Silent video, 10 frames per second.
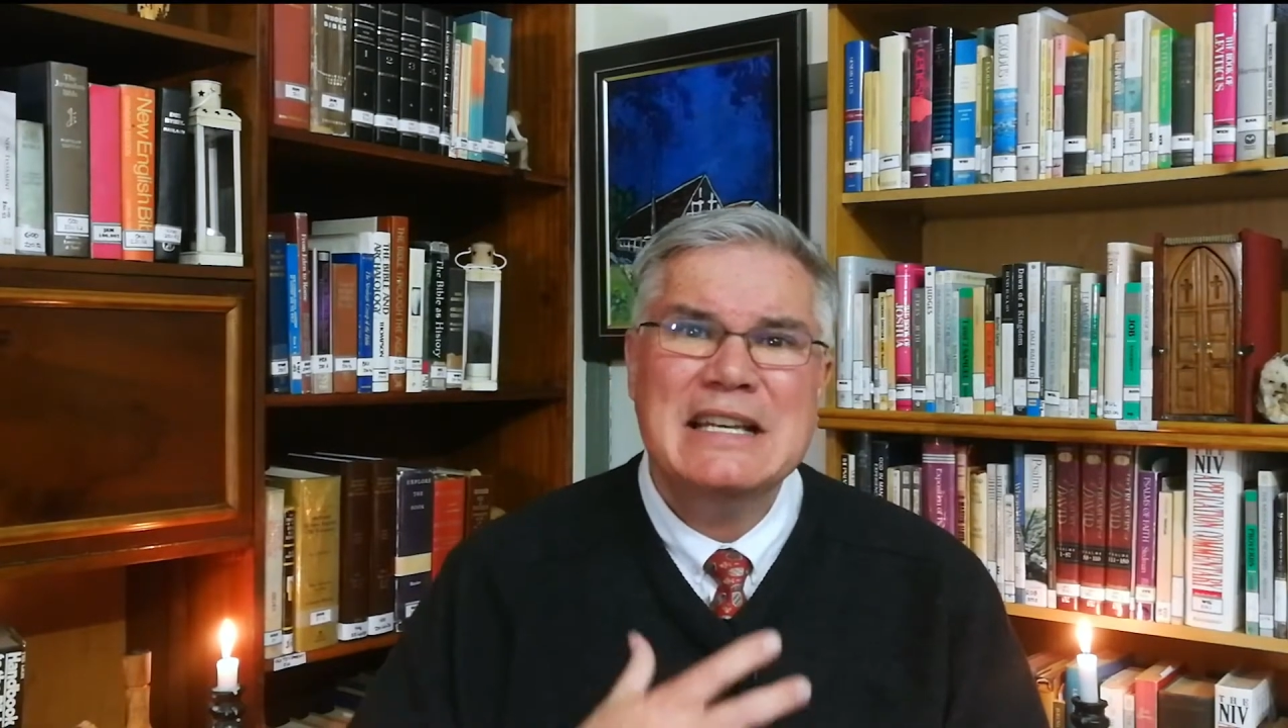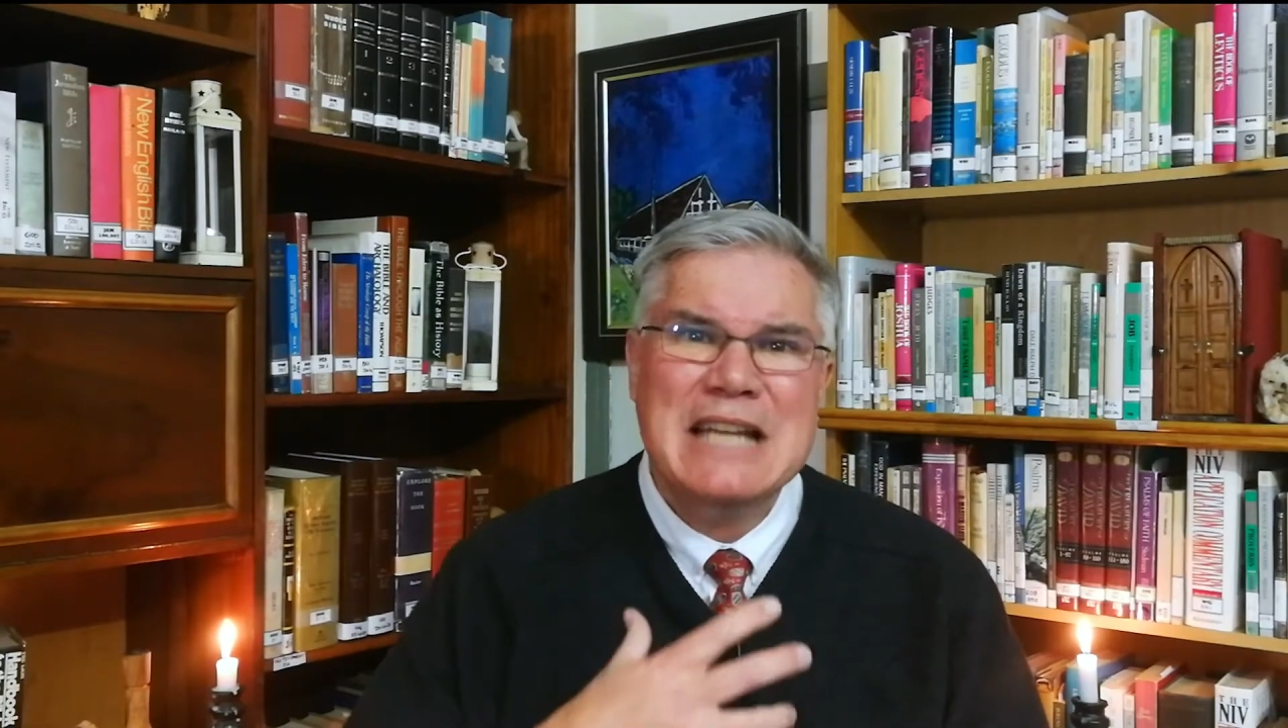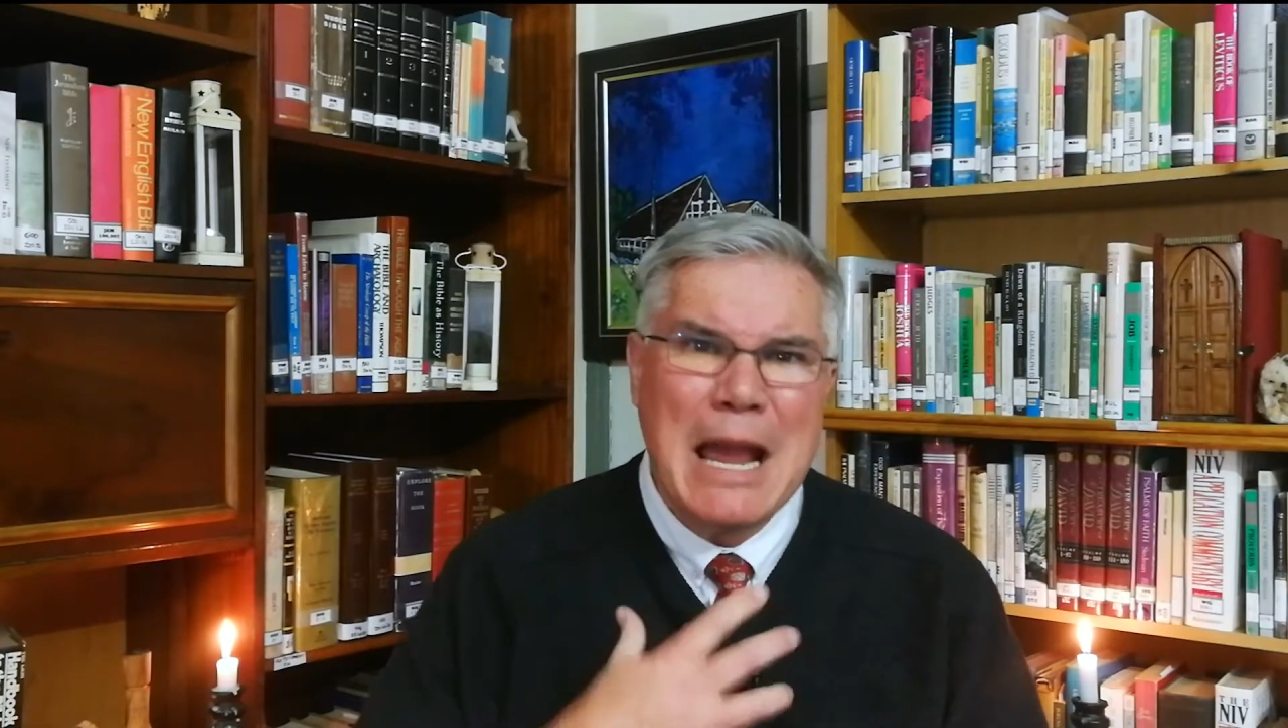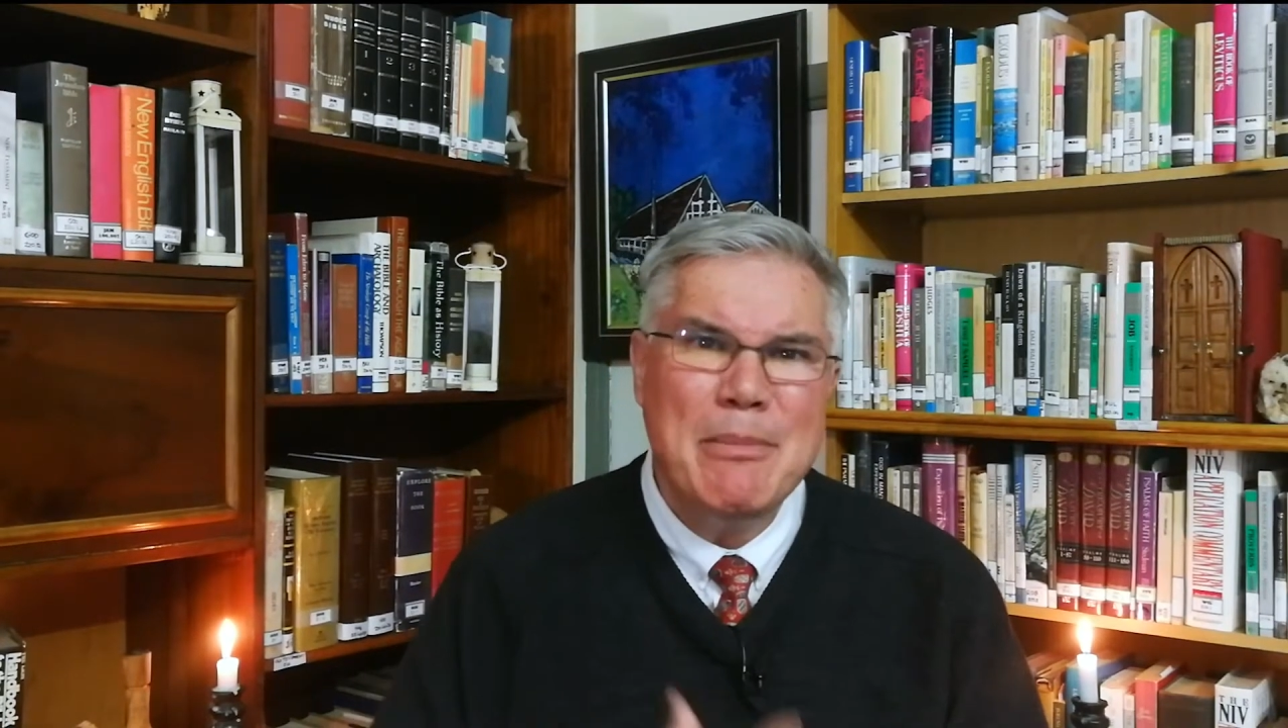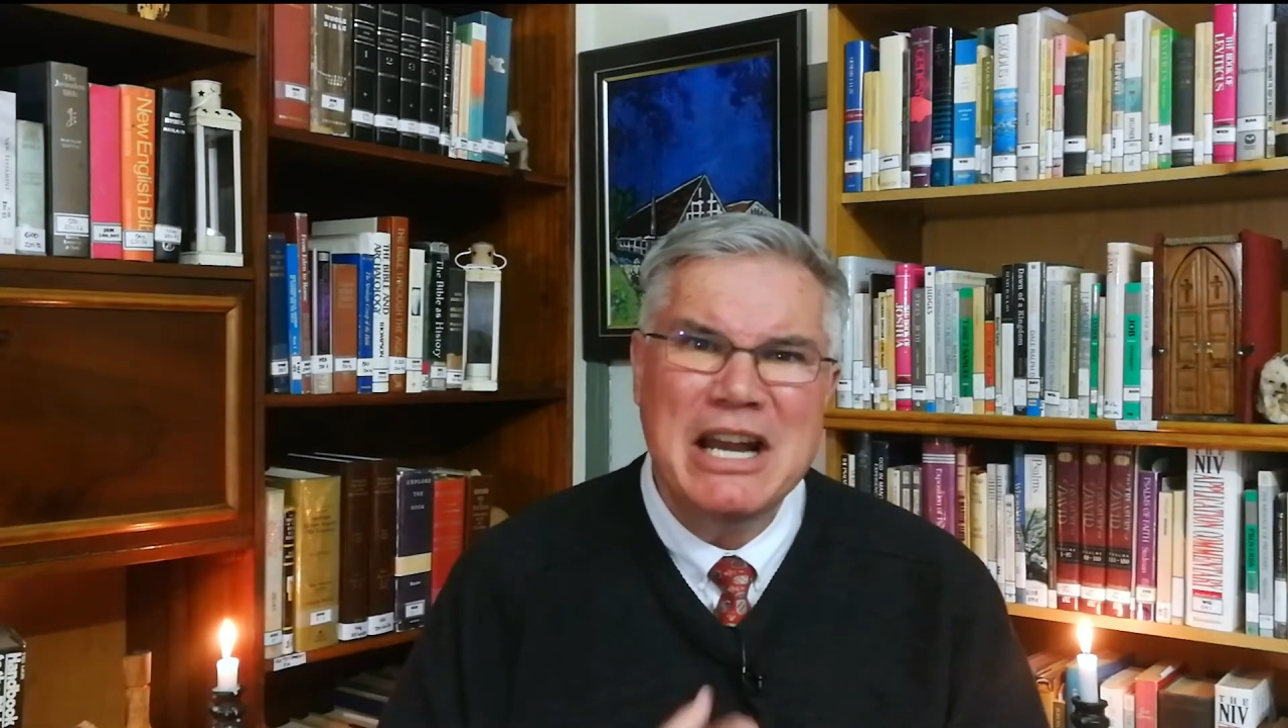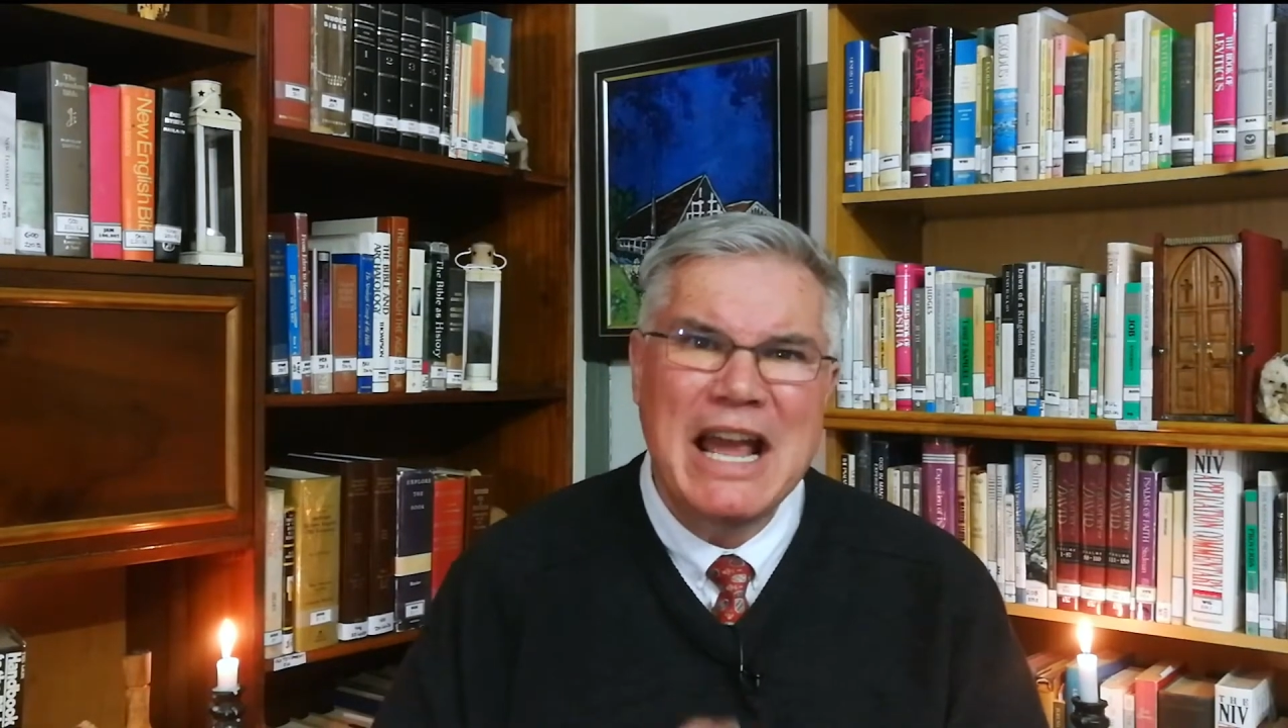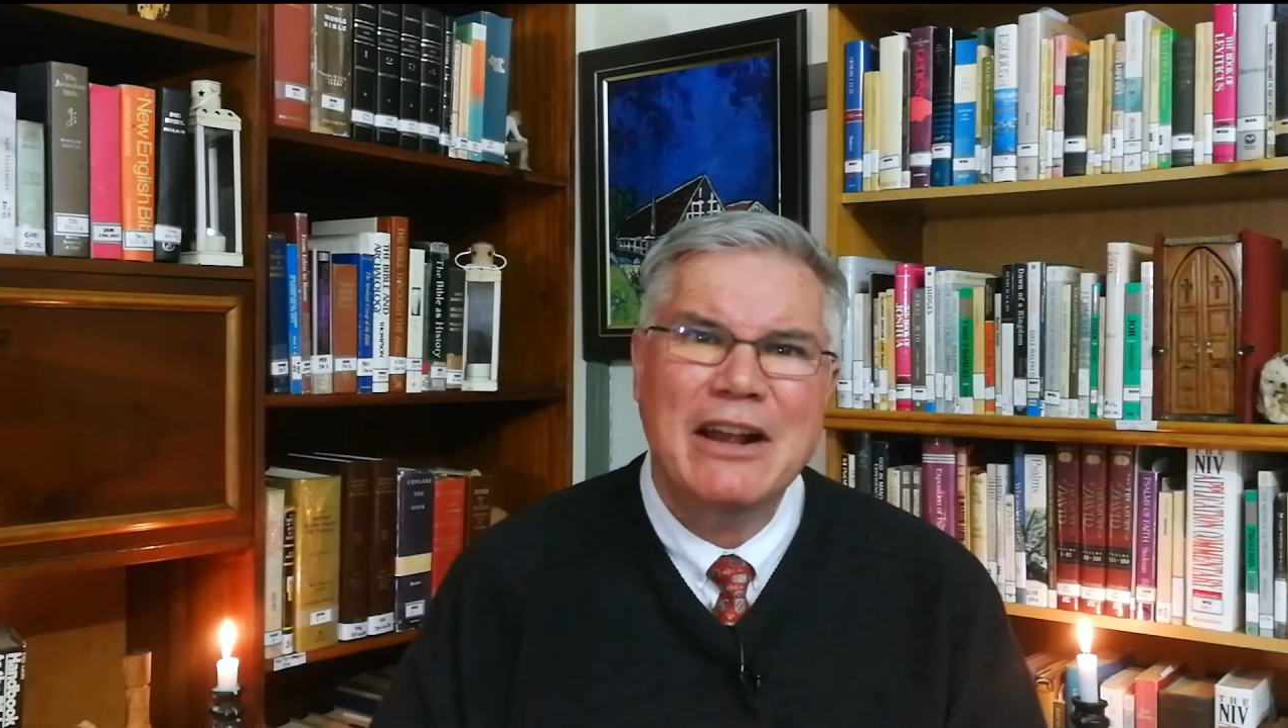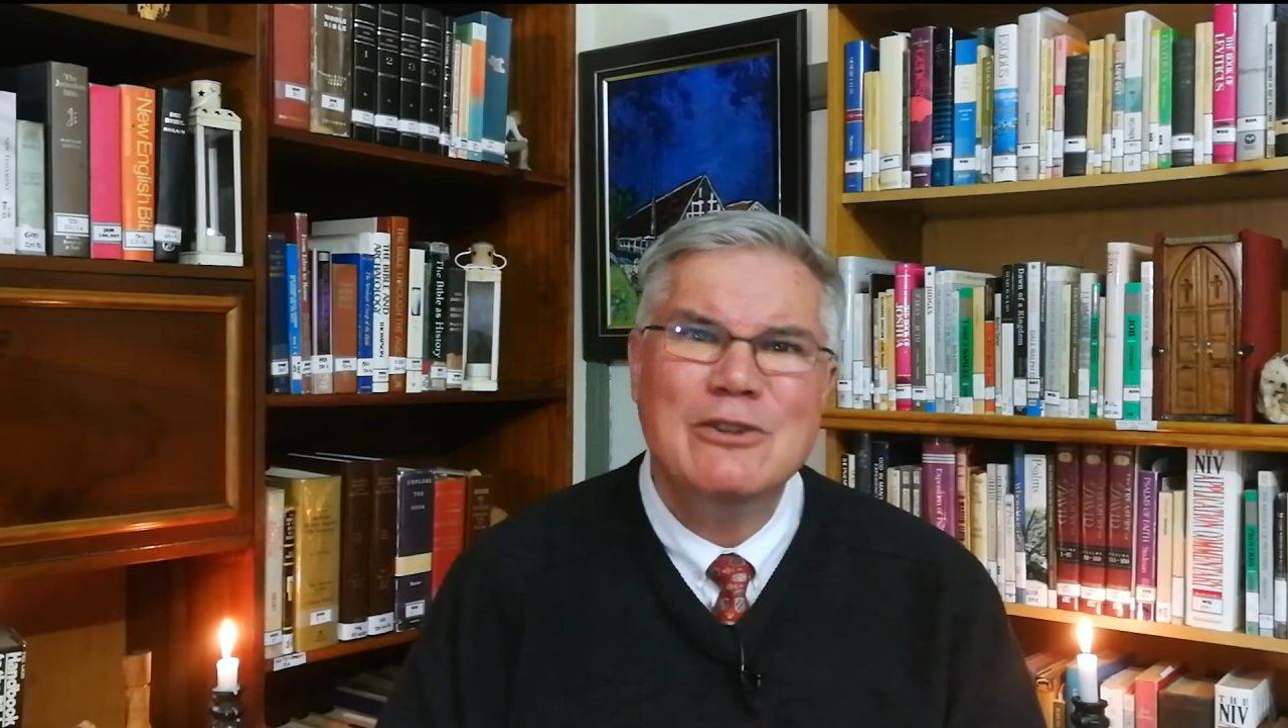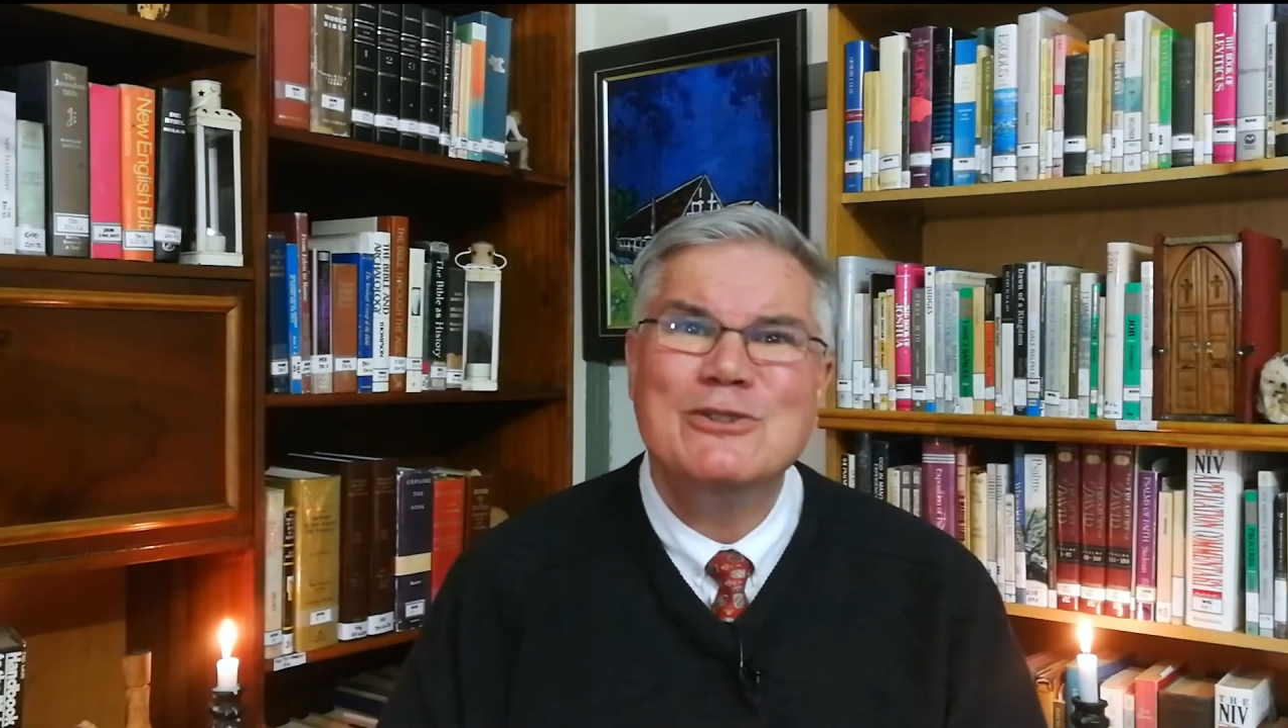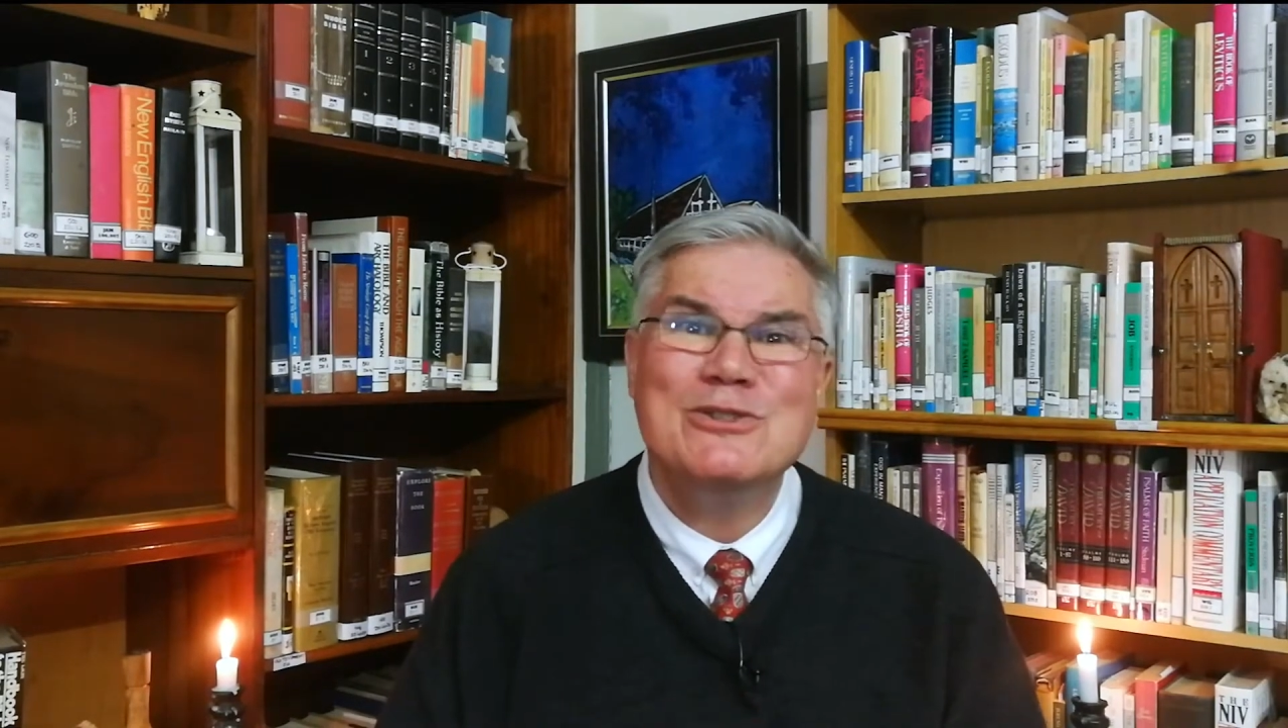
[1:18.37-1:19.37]

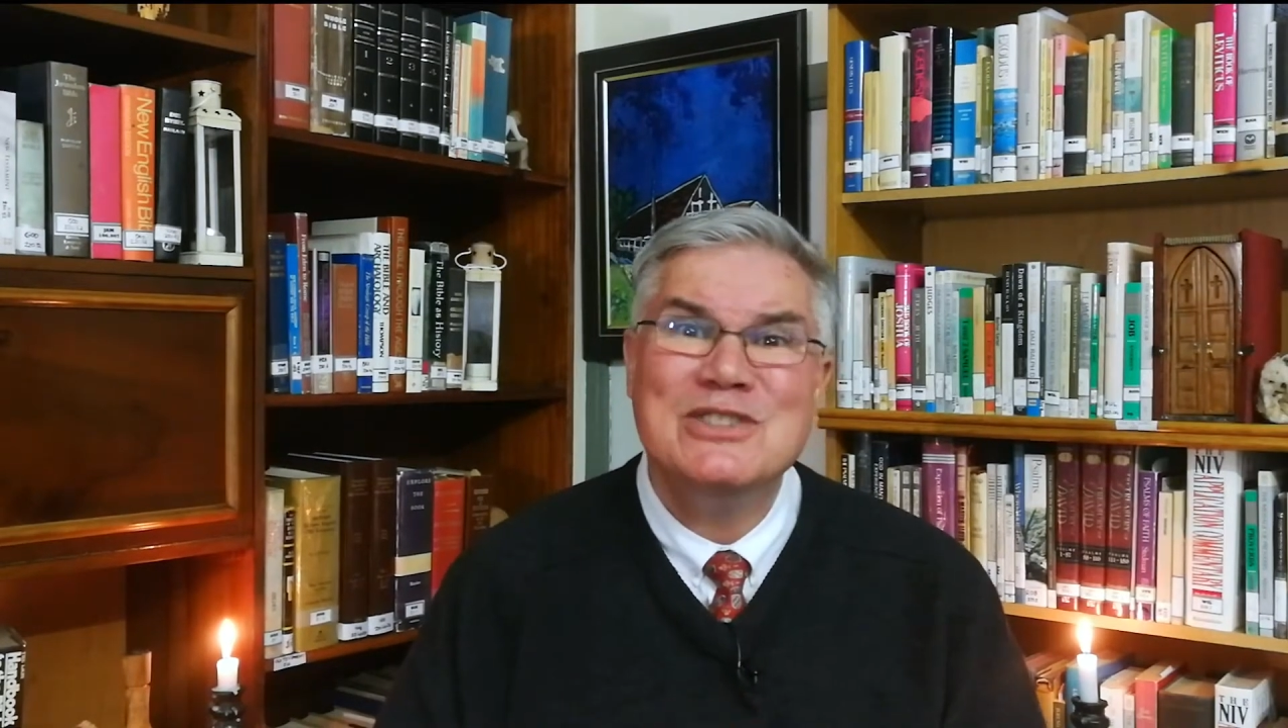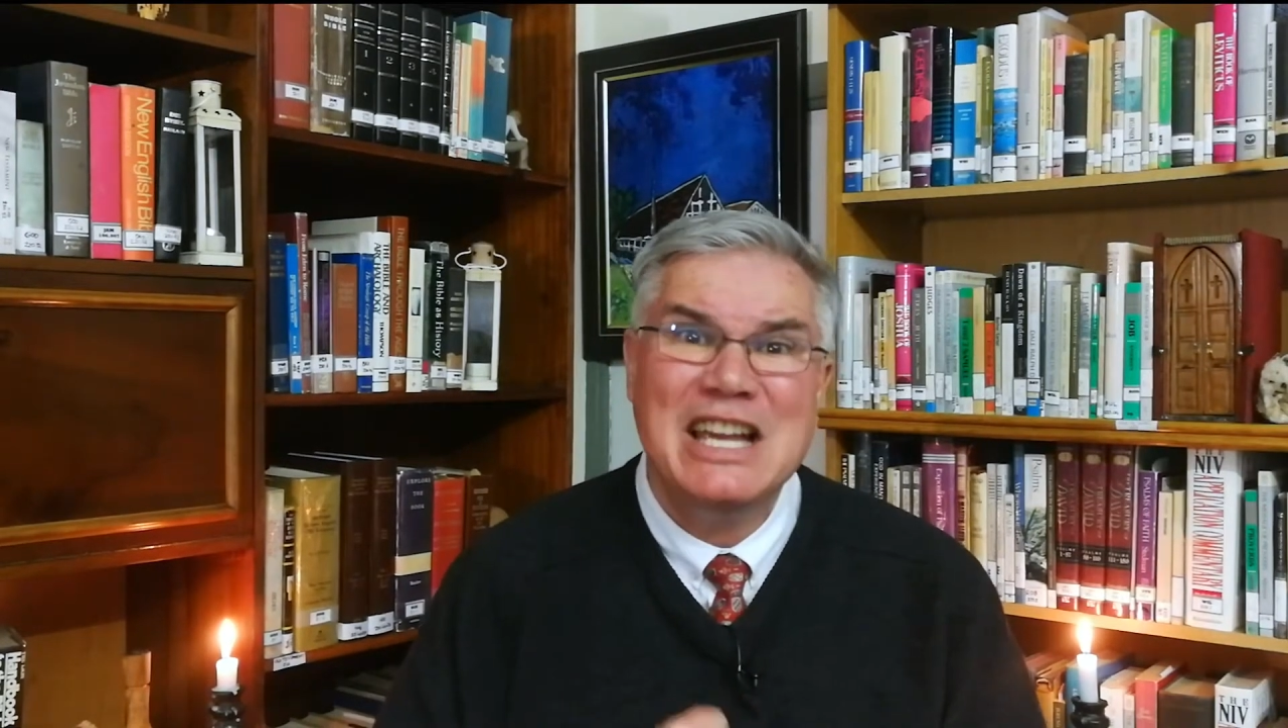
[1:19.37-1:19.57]
tabernacles